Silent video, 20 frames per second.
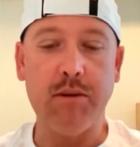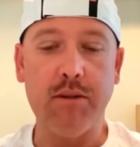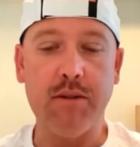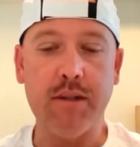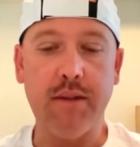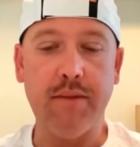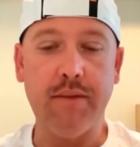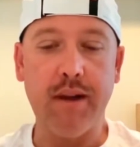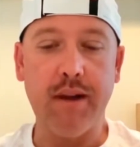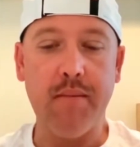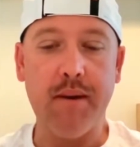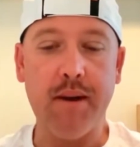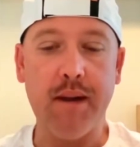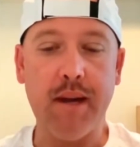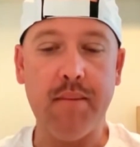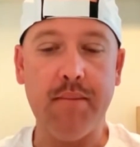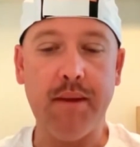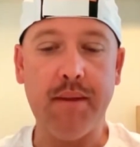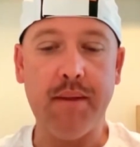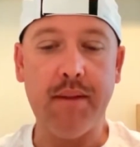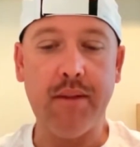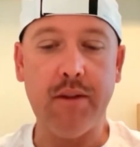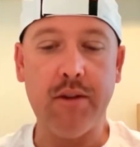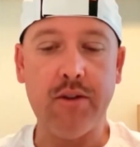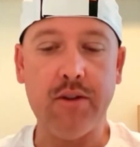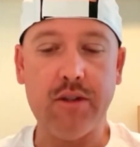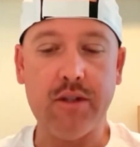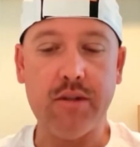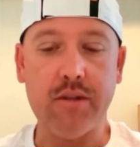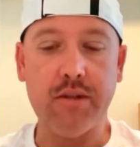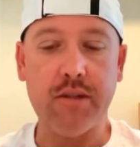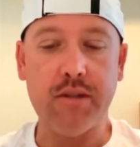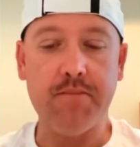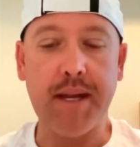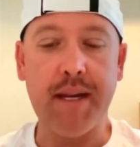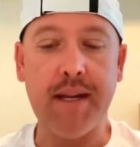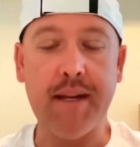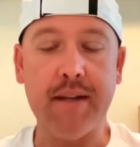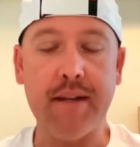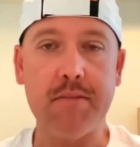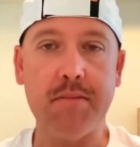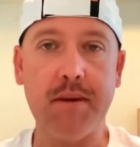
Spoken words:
stuff coming up. I think they're just spending.